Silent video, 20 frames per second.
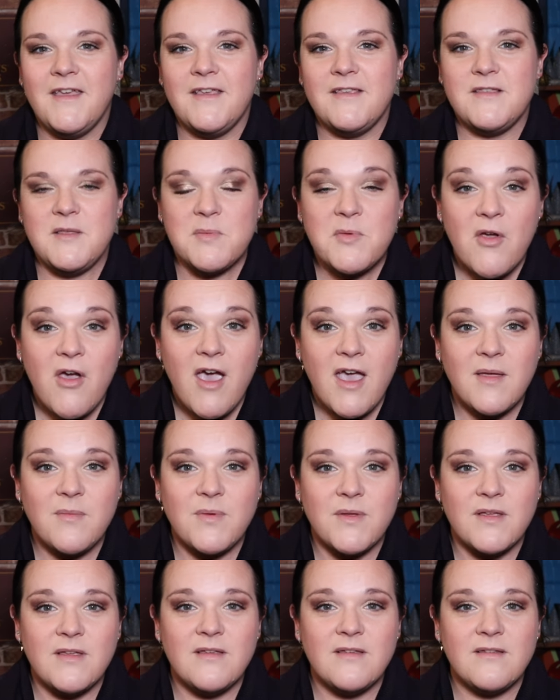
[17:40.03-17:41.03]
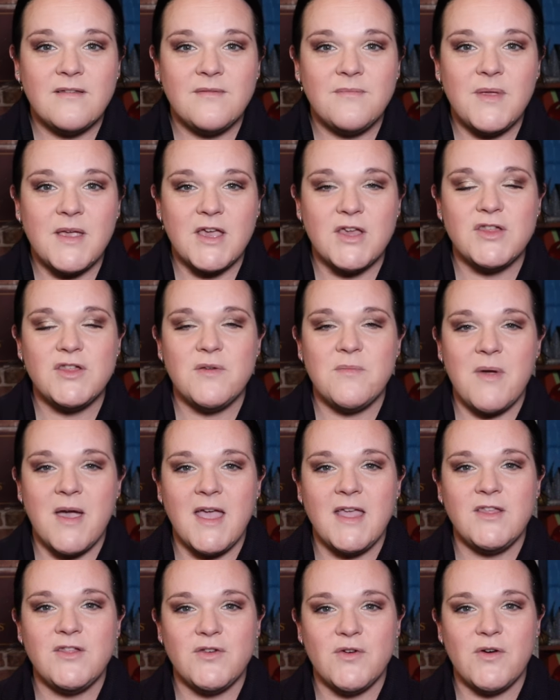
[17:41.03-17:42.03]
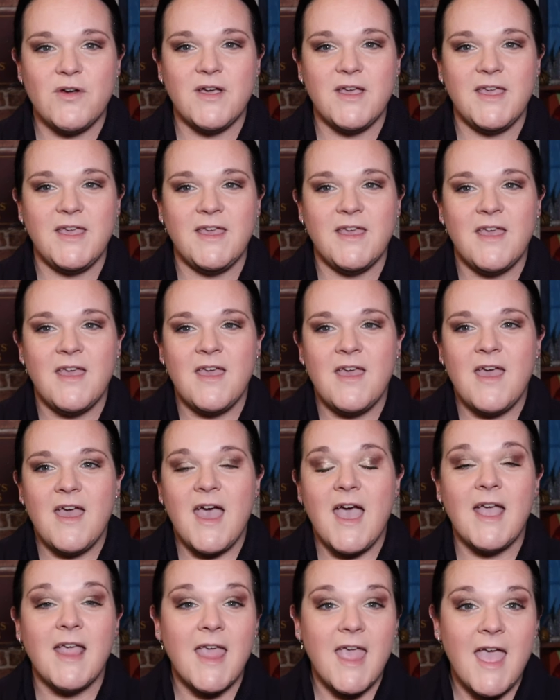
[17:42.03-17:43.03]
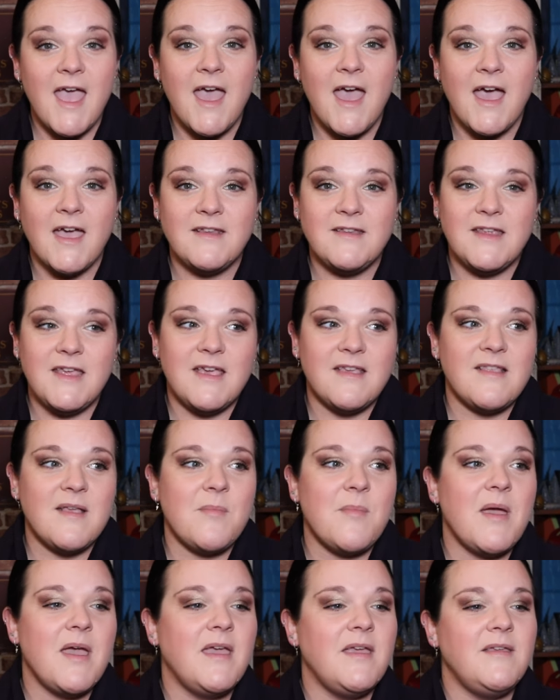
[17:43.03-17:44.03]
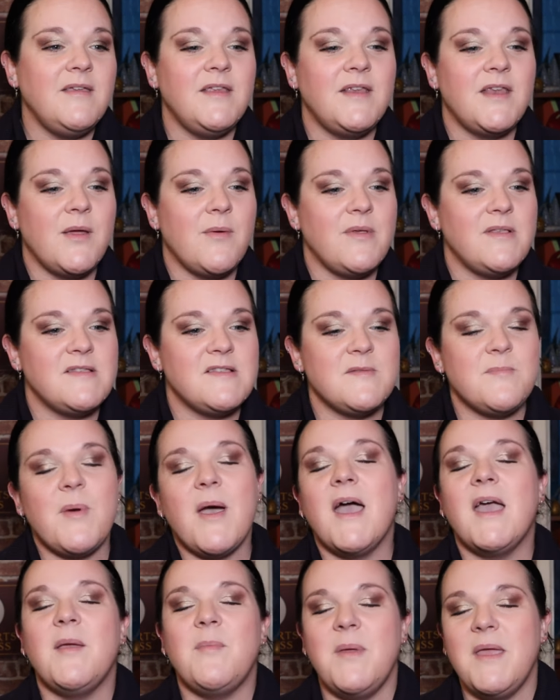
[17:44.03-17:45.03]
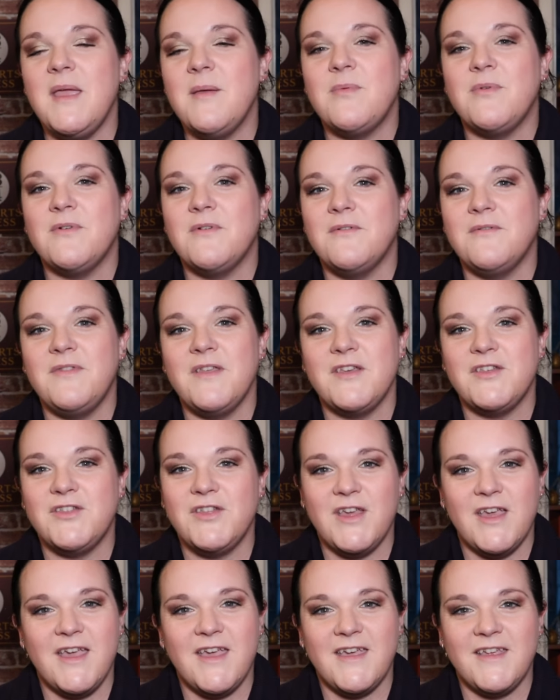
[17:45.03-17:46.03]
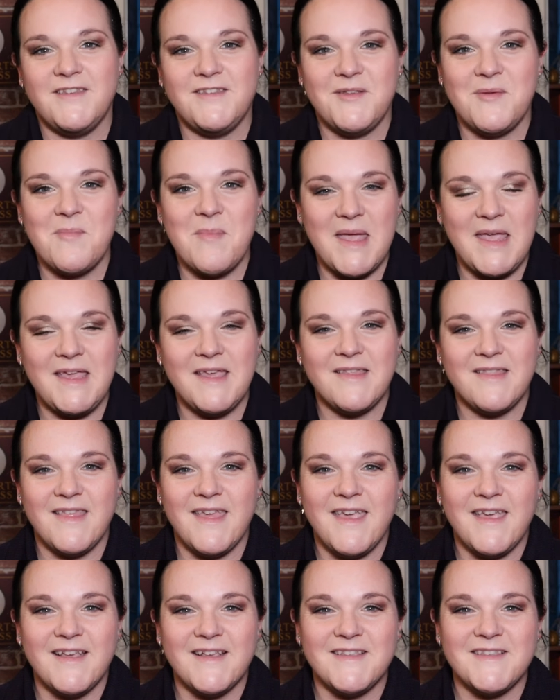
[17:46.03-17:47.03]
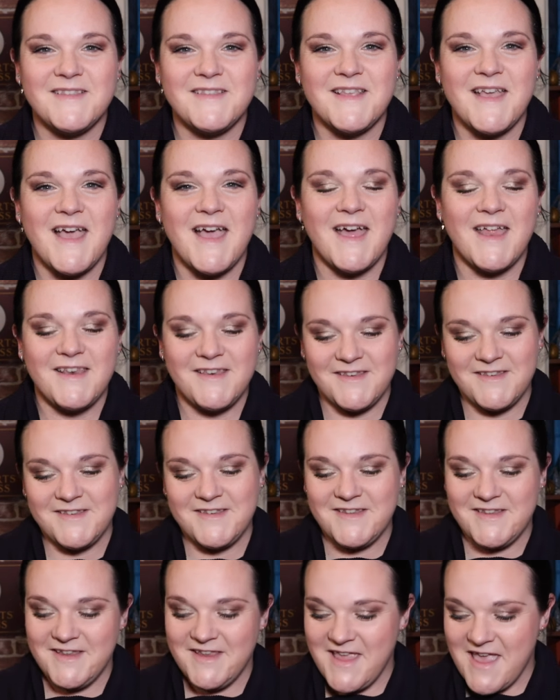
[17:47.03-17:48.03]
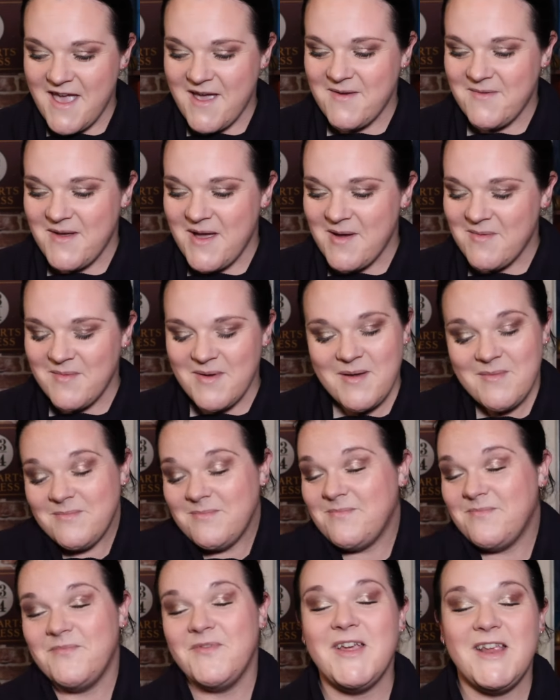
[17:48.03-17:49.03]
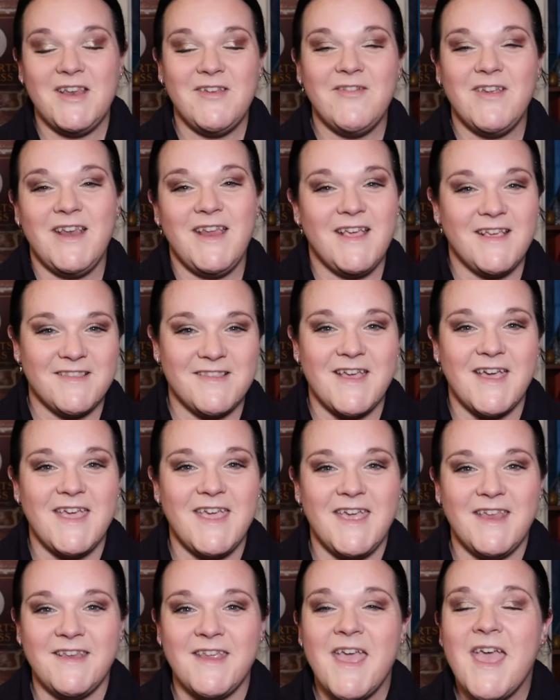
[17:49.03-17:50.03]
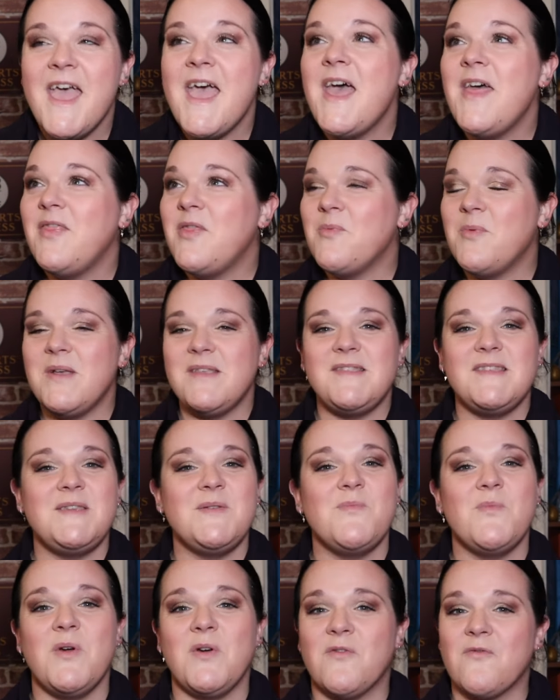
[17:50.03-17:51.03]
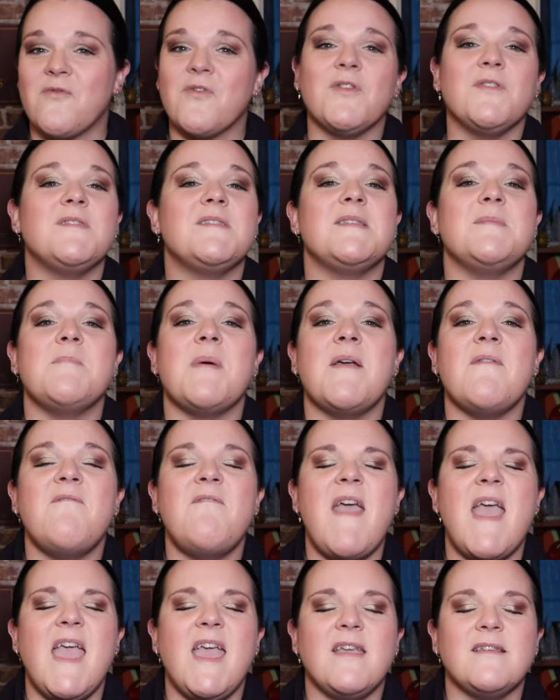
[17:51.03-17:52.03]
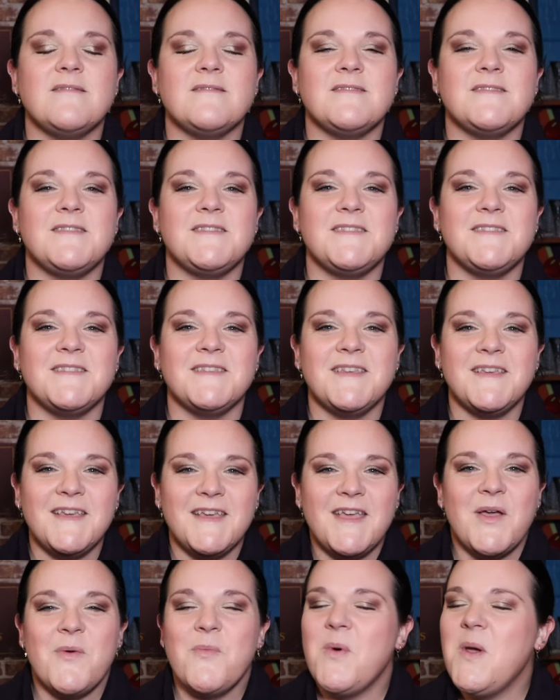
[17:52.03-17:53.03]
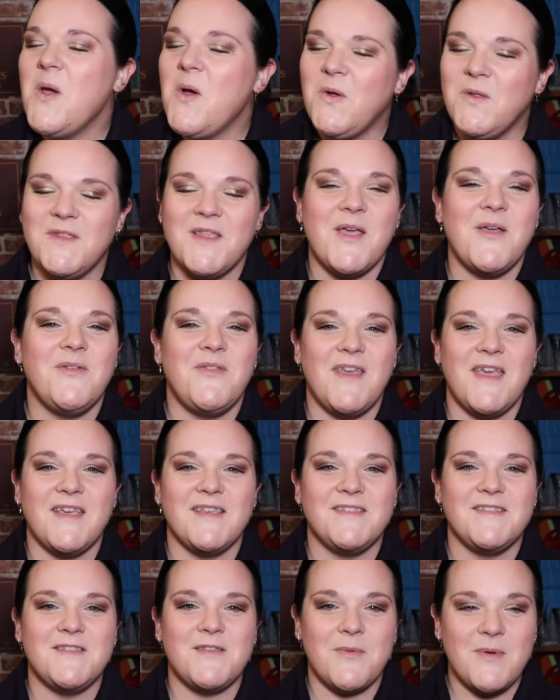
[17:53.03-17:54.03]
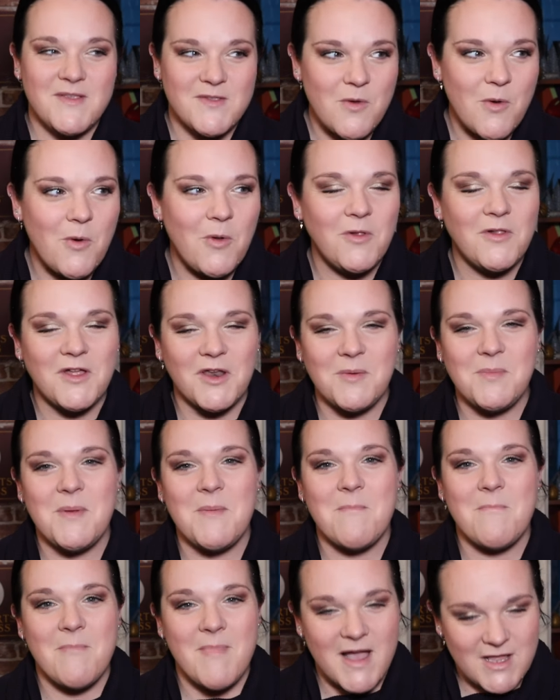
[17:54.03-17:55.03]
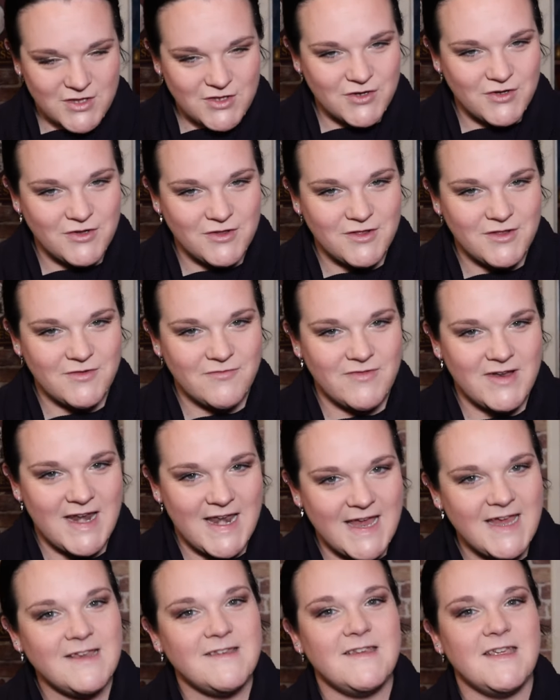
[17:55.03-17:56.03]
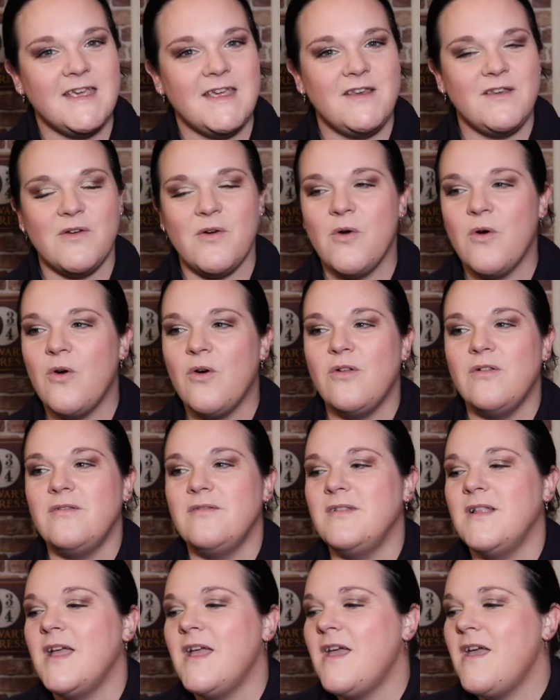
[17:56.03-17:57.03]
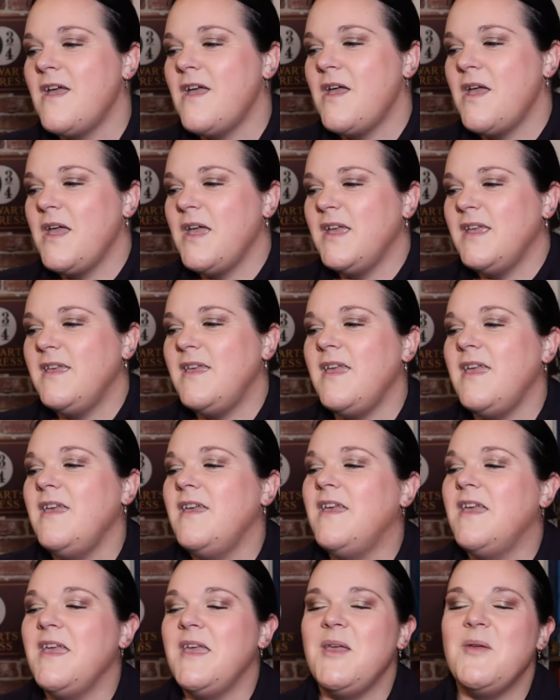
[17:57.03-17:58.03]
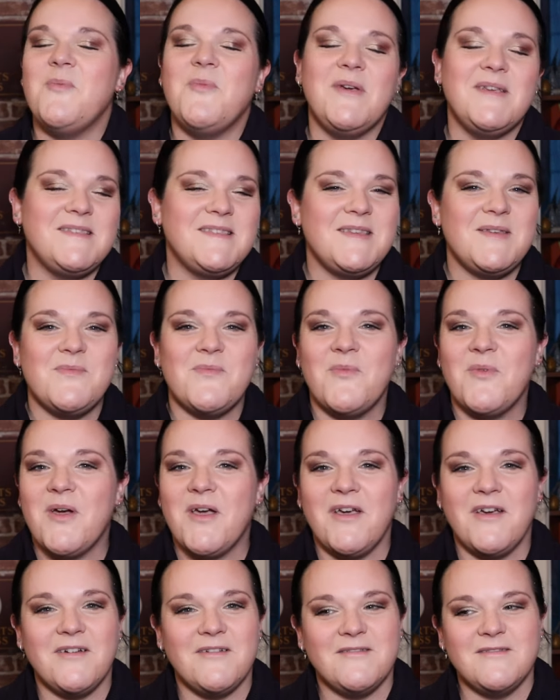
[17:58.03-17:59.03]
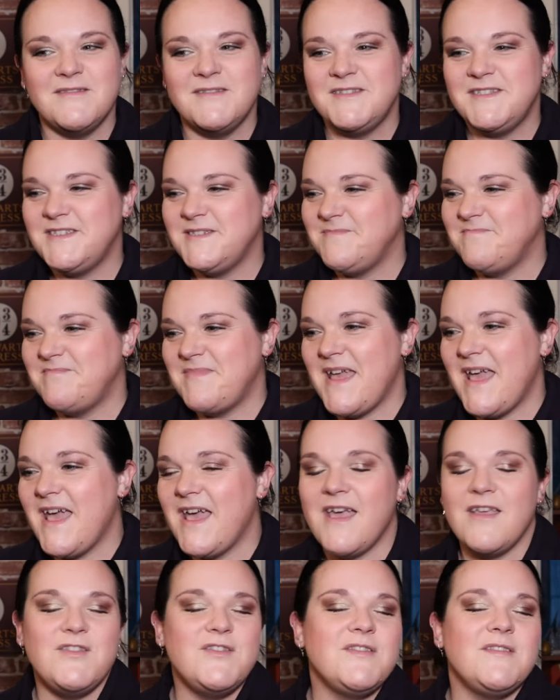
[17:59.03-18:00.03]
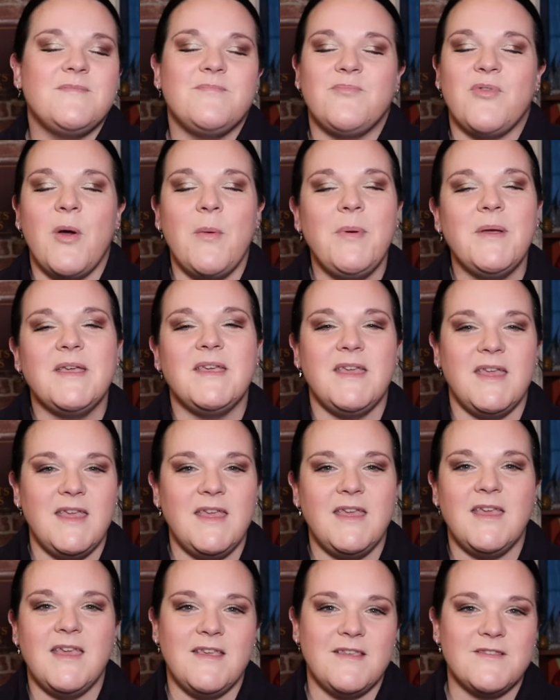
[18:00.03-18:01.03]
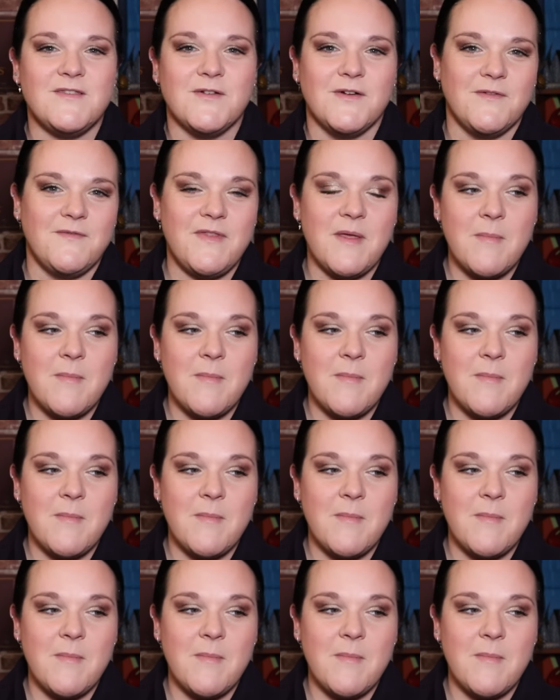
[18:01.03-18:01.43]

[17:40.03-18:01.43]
subscribe because you might enjoy and get ideas I might you know inspire people this year to make things and yeah I'm, I'm really really excited the wizarding world runs in my veins we all know this so it's all going to be magical related all geeky wizarding world just proper geeky stuff